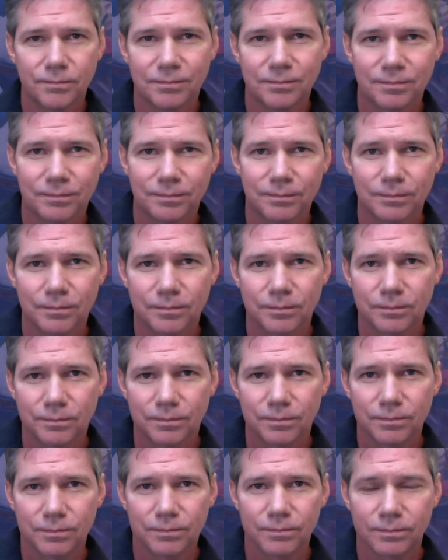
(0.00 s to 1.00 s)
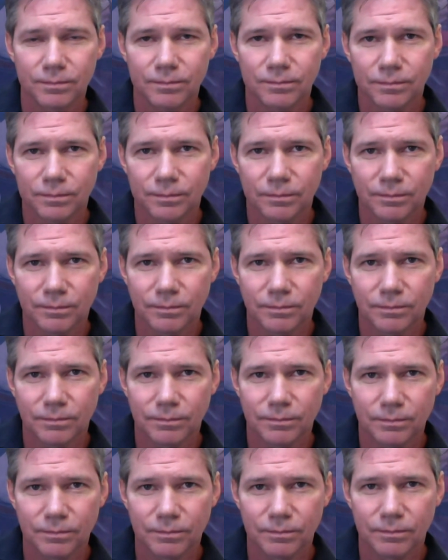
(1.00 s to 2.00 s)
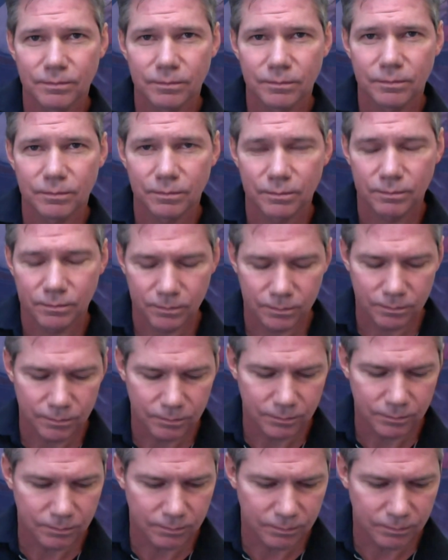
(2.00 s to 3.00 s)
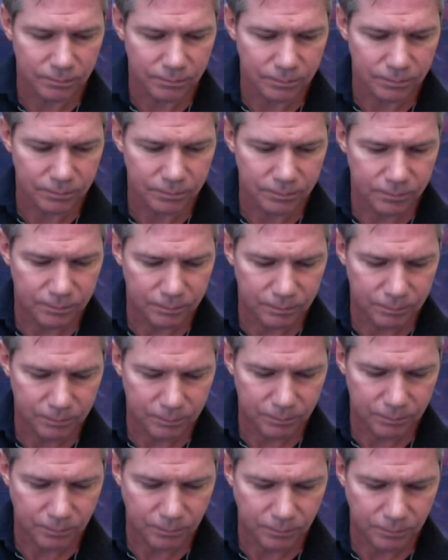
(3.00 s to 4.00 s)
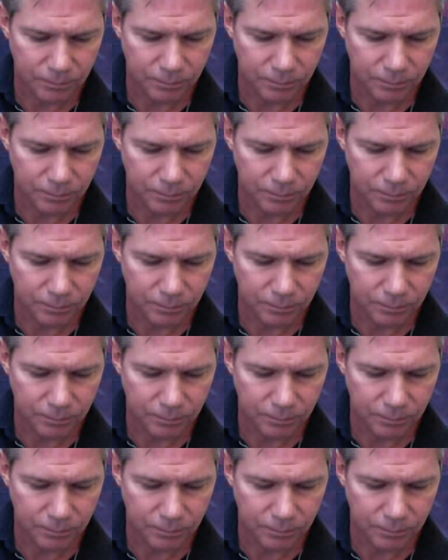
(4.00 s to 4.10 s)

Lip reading: (silent)